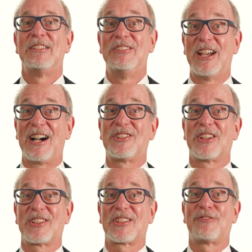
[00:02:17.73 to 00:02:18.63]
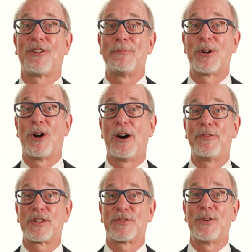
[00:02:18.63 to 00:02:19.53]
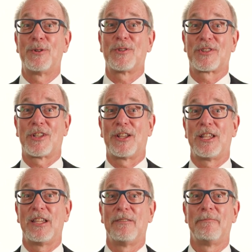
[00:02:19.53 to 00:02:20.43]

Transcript: not just from your office phone or study.